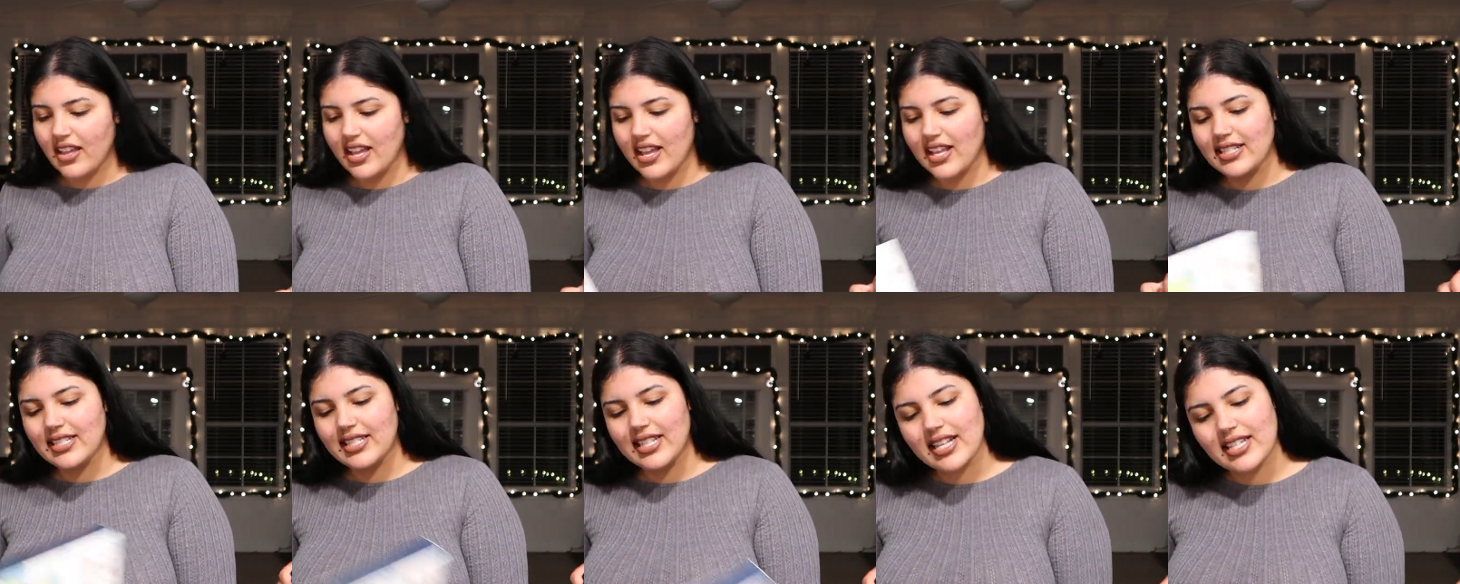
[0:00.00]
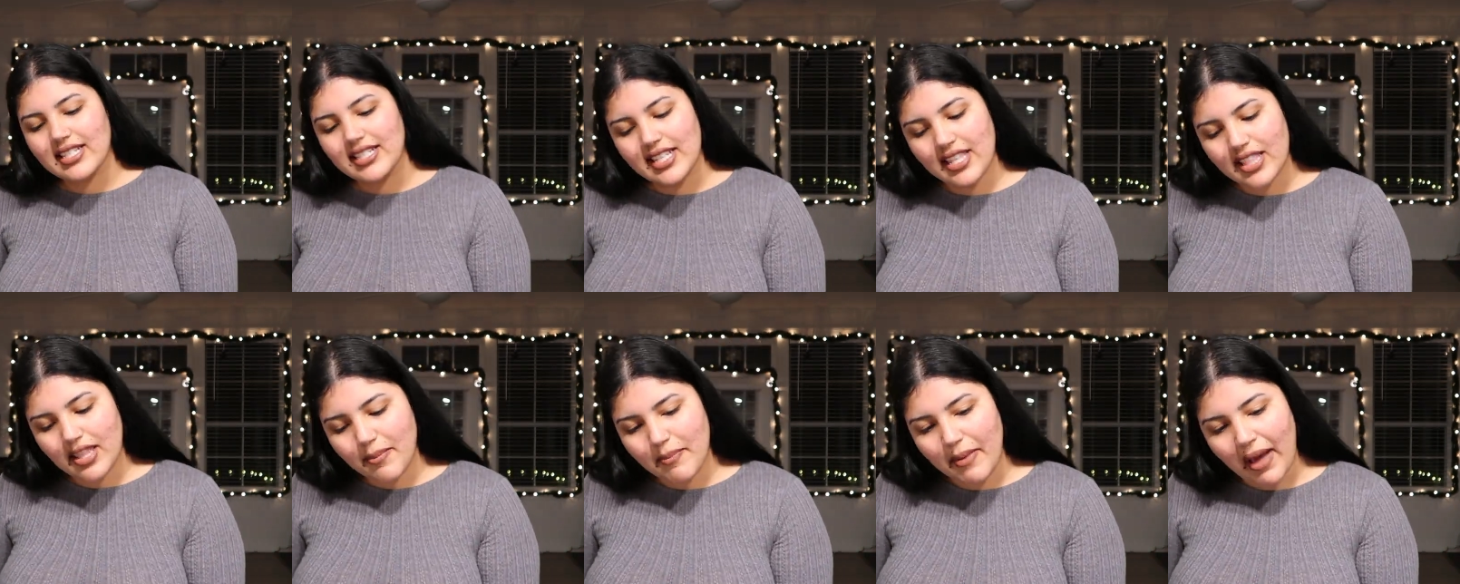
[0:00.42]
it
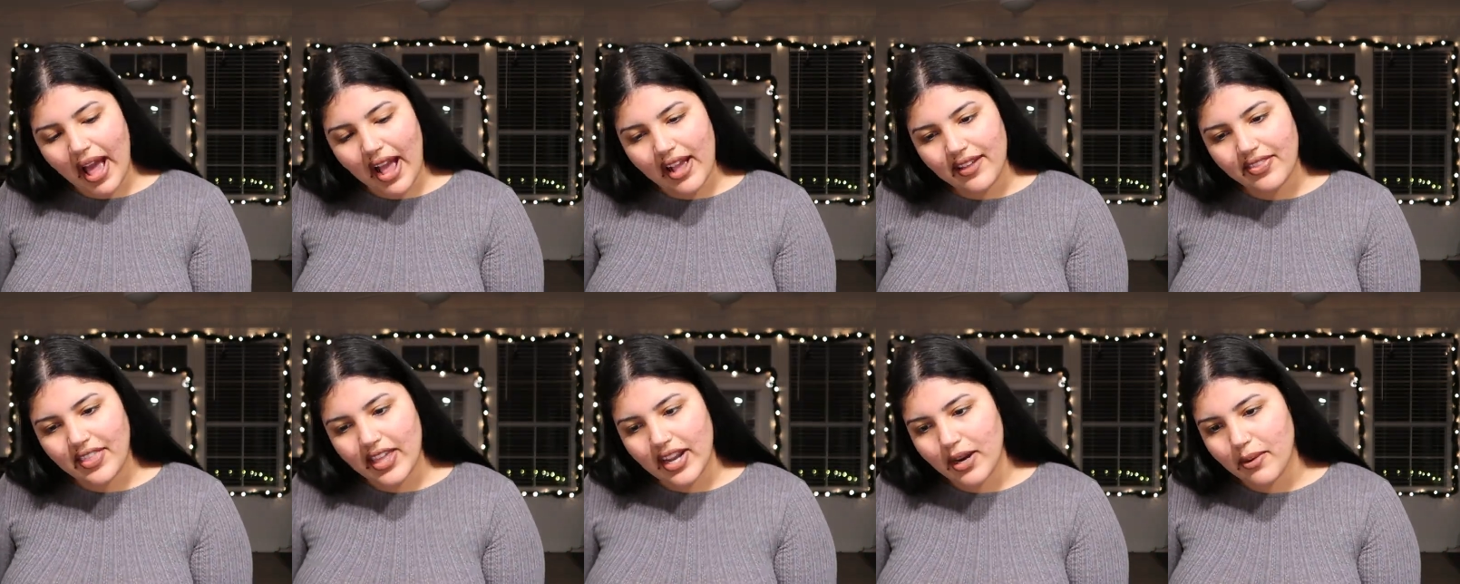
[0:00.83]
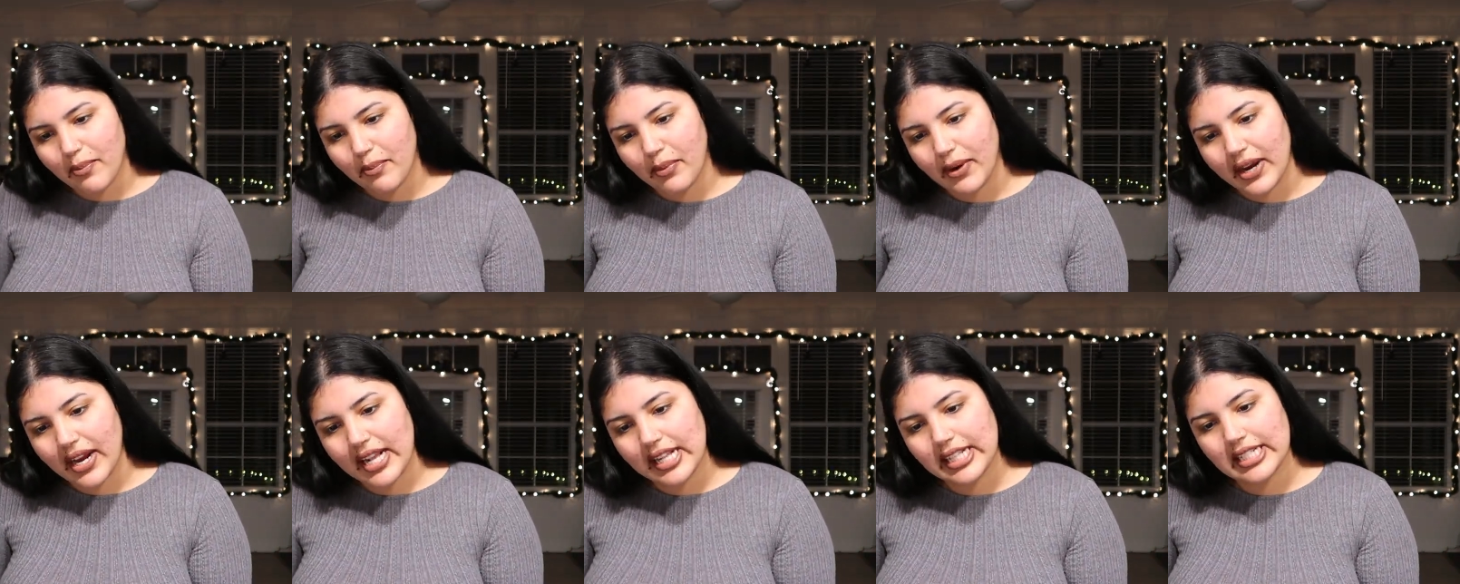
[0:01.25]
says in the back that
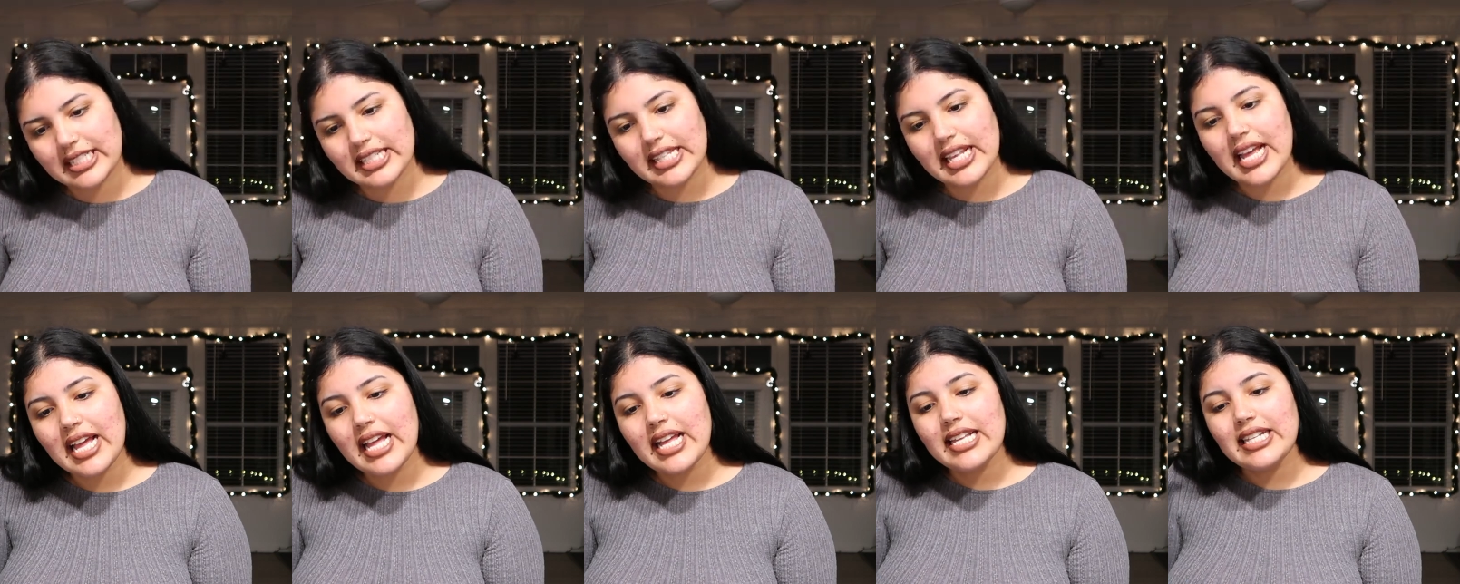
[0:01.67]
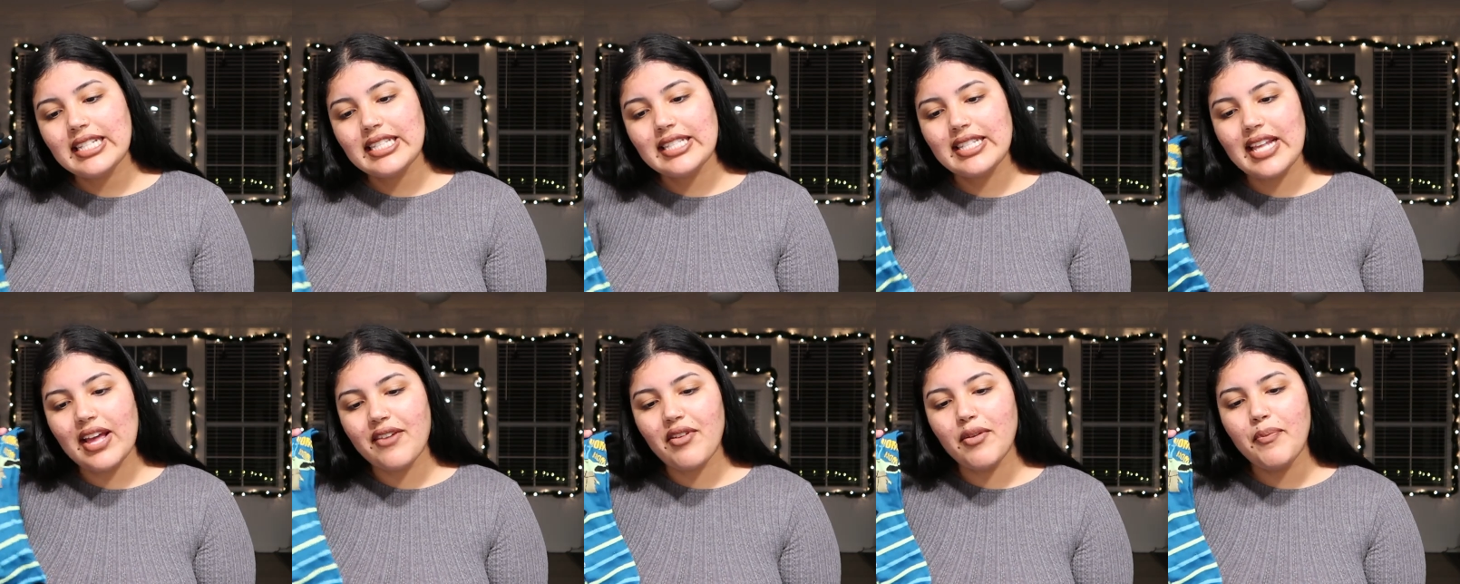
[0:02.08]
it brings
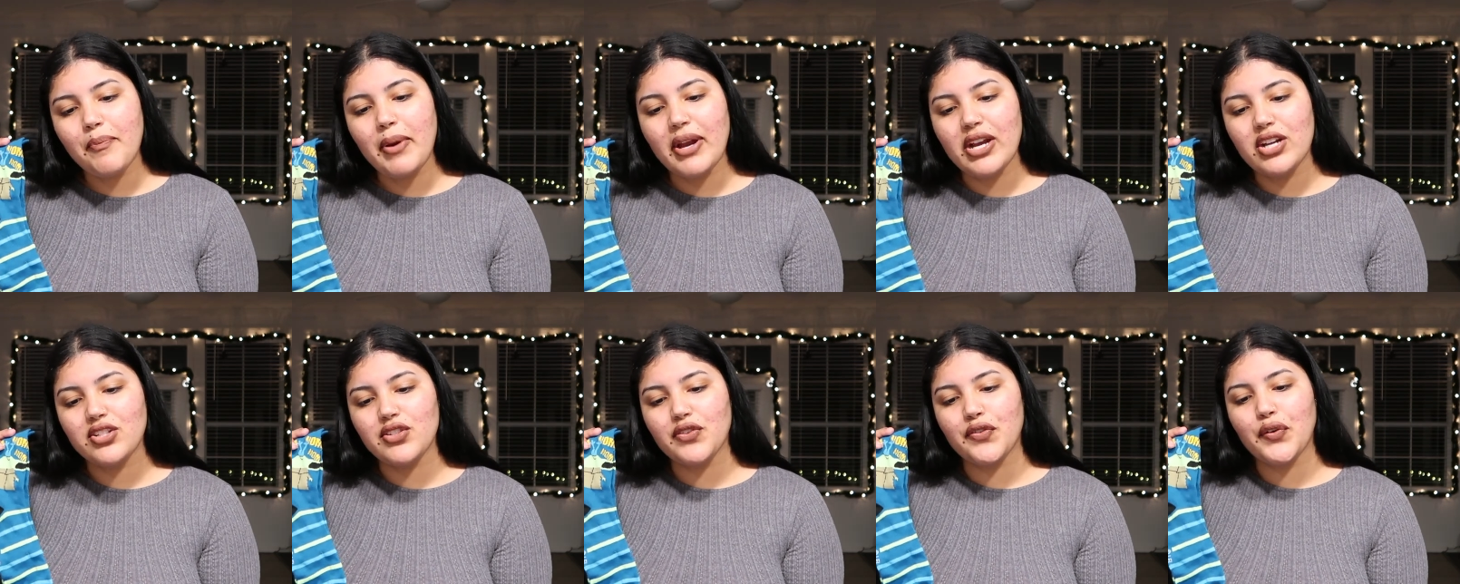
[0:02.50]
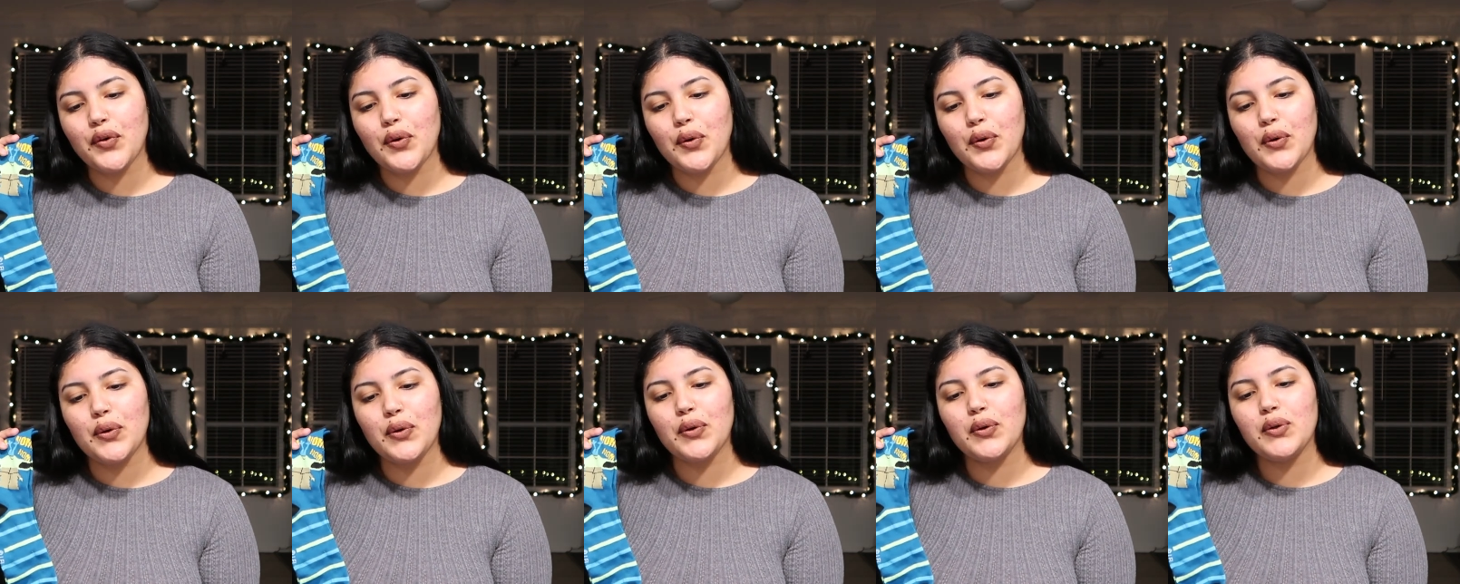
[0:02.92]
seven pairs of
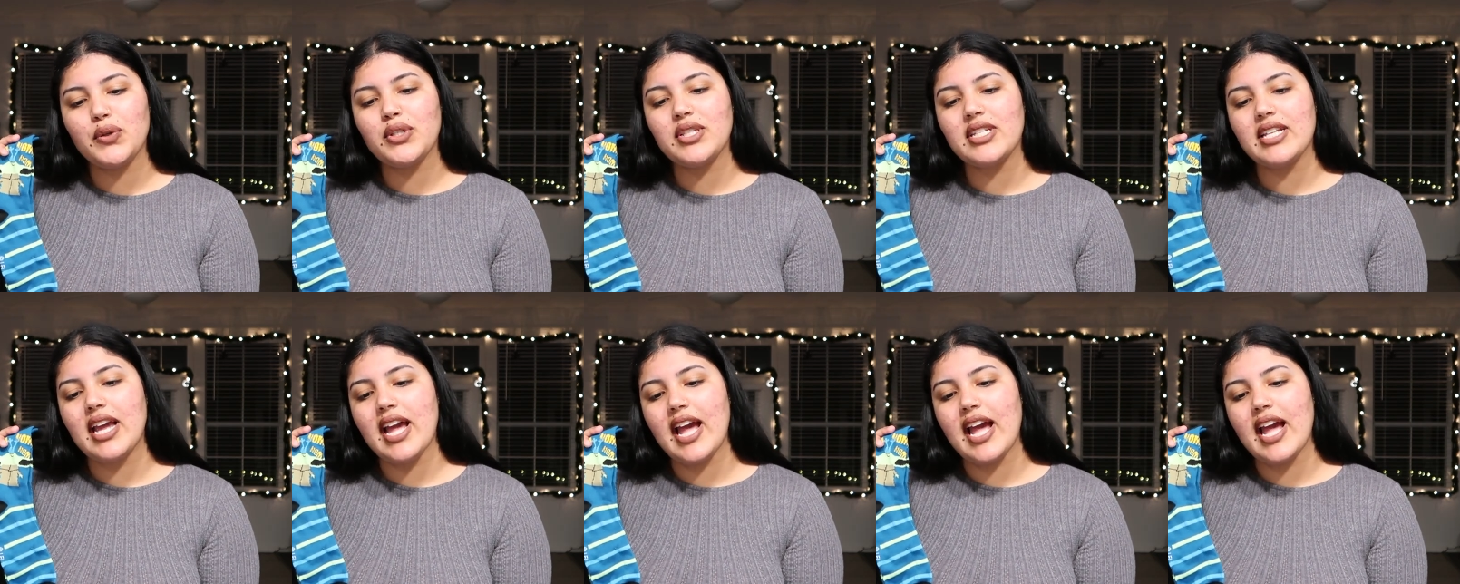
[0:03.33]
crews